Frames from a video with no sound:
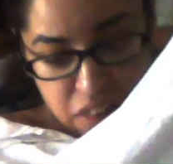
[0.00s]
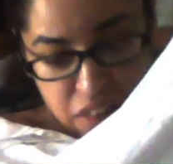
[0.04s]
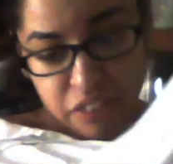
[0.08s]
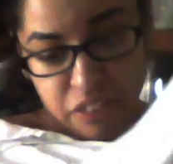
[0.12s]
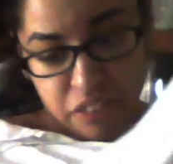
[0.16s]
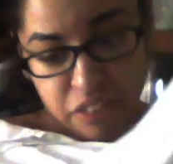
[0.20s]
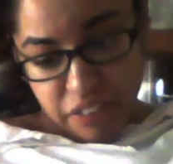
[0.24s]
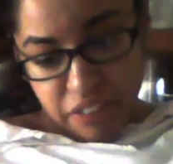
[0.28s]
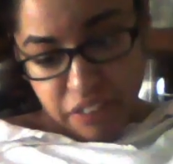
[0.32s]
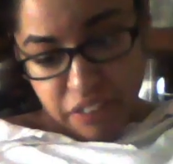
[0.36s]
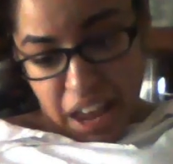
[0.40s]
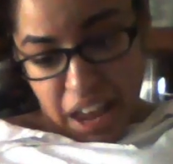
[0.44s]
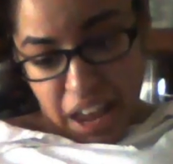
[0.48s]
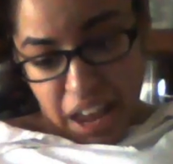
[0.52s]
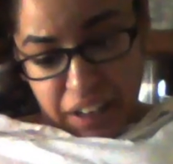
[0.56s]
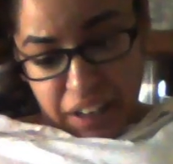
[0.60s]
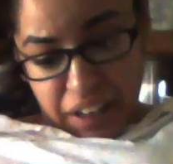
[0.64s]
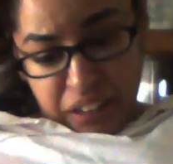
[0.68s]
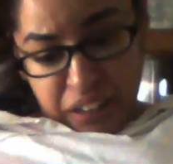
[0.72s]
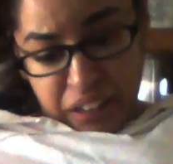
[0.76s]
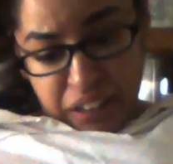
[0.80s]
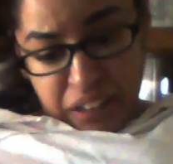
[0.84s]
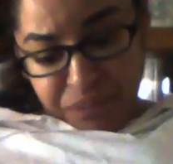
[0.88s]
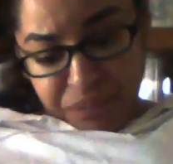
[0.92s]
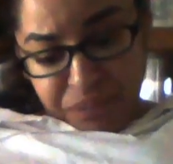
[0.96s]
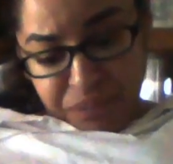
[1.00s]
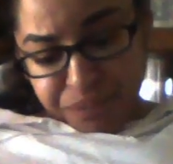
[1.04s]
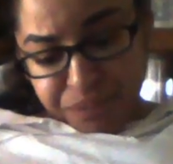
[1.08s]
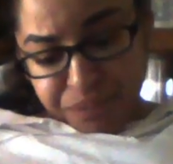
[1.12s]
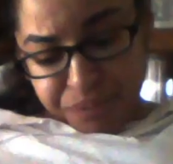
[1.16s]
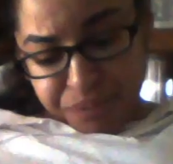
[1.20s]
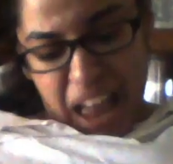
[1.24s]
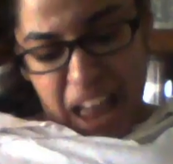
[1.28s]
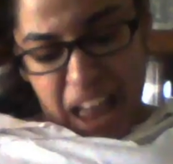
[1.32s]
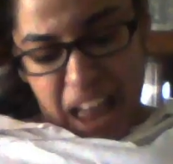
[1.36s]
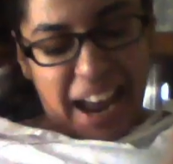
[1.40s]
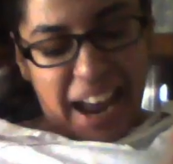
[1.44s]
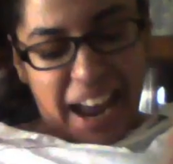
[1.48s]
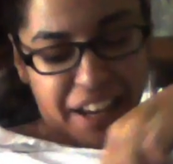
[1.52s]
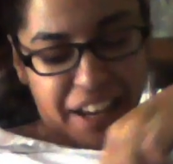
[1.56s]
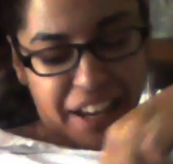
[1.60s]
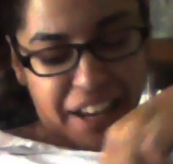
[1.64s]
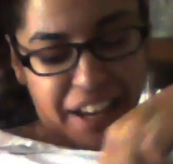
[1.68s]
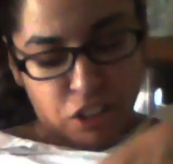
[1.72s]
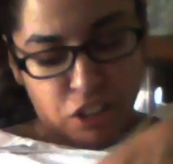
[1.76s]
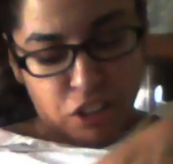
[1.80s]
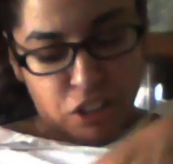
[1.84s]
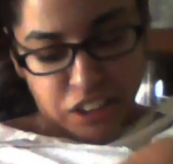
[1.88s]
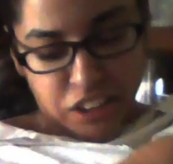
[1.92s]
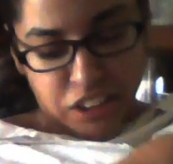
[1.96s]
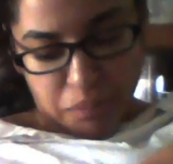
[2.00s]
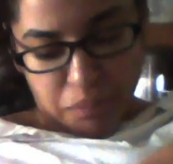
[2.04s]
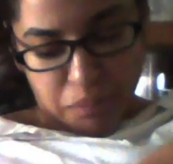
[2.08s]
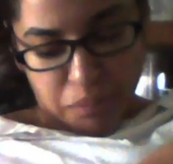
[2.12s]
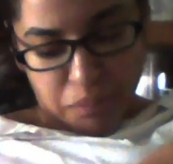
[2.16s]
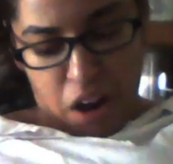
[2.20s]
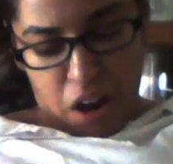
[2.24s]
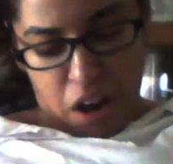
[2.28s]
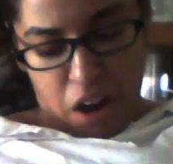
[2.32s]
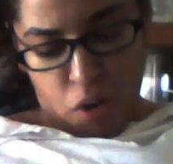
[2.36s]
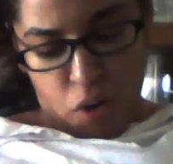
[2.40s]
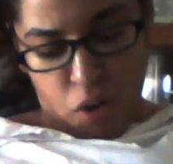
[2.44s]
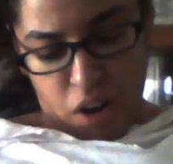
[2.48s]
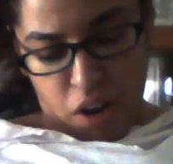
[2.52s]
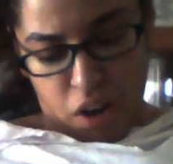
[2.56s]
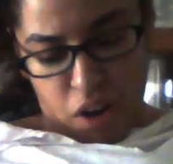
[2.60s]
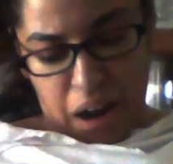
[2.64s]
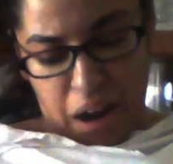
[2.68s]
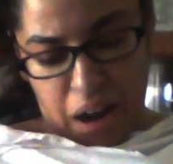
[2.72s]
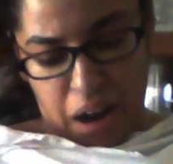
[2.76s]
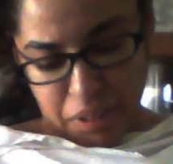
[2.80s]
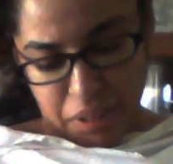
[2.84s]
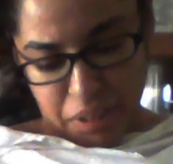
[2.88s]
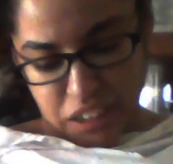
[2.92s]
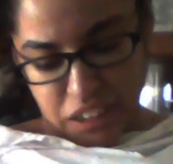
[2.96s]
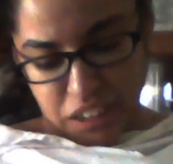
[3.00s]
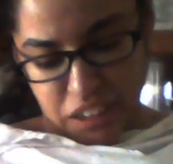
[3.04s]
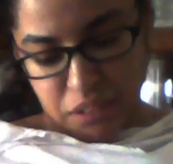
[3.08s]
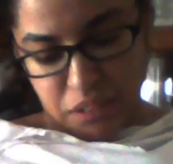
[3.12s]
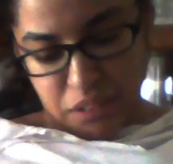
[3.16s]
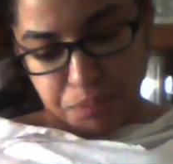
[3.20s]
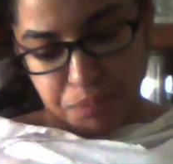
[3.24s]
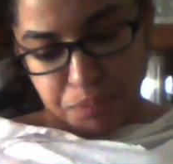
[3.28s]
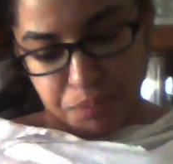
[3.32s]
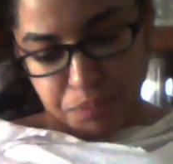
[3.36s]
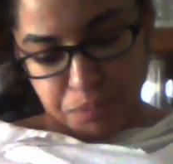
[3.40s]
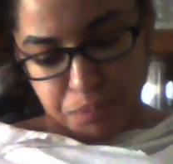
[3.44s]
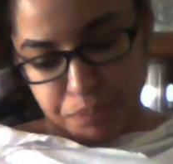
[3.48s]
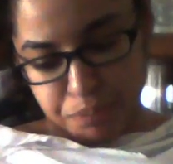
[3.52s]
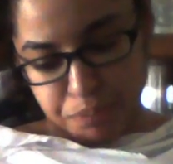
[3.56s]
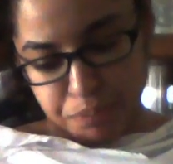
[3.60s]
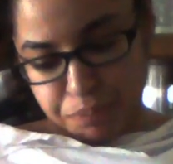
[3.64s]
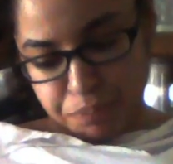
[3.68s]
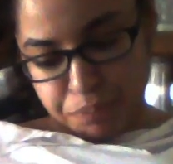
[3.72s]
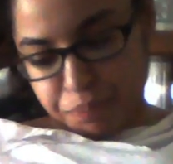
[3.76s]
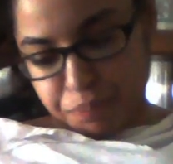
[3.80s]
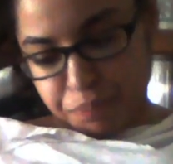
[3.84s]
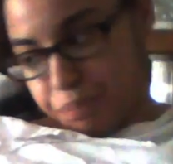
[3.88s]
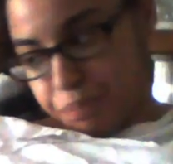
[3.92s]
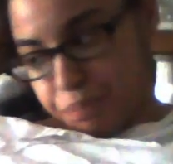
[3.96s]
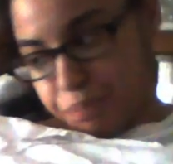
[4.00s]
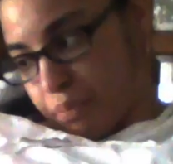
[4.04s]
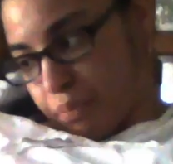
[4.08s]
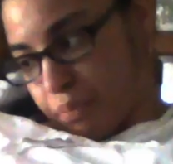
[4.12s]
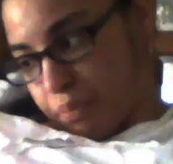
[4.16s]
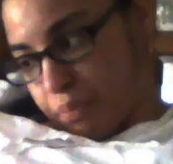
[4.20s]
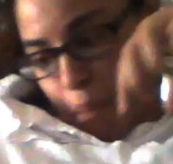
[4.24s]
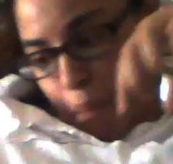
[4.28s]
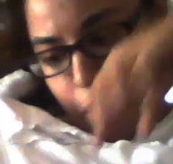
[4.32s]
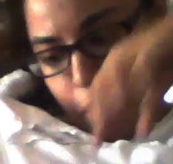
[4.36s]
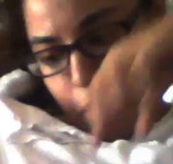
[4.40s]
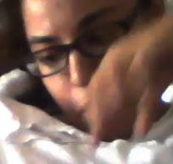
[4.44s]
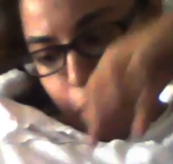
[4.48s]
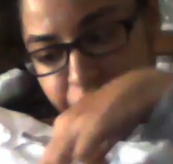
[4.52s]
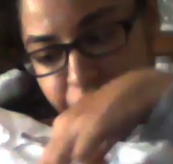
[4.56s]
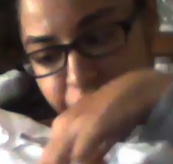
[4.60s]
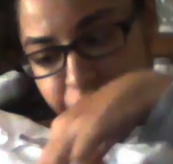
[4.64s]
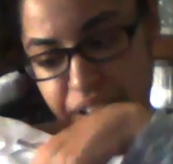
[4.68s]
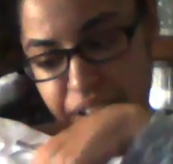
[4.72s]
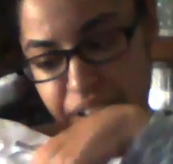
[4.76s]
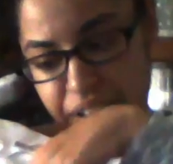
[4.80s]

I can alter my own garments. But